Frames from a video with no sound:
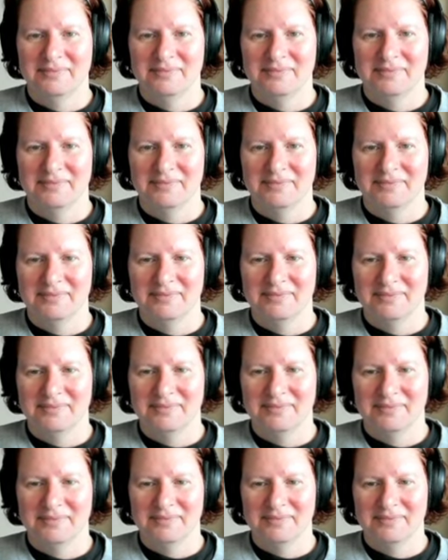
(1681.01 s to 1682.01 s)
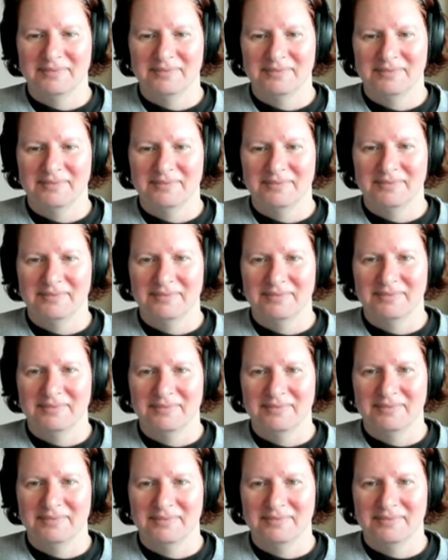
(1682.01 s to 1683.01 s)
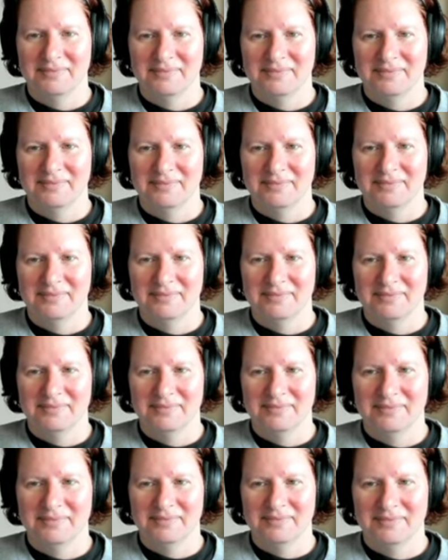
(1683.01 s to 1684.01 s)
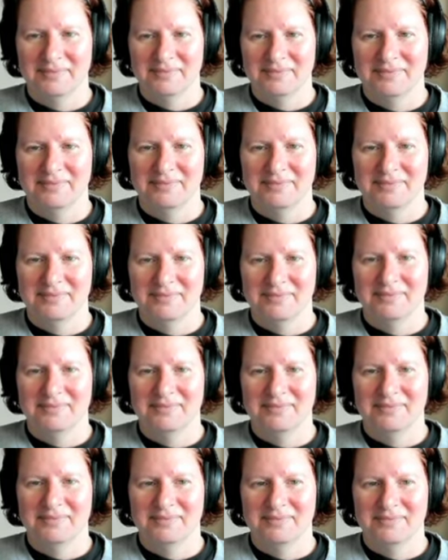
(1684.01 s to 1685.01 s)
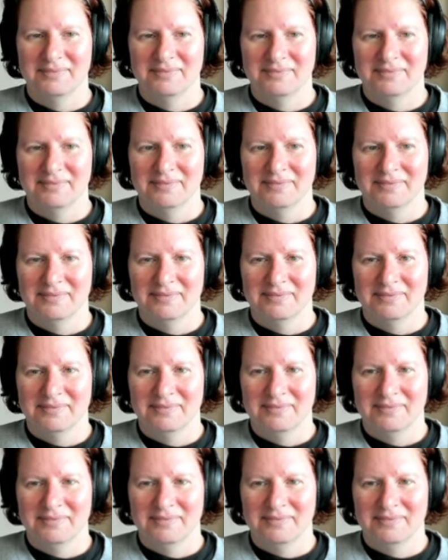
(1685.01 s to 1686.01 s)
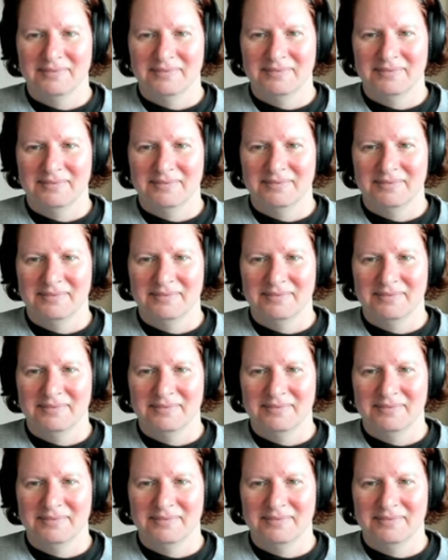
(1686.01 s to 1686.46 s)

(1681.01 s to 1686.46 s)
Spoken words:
The person shown says nothing.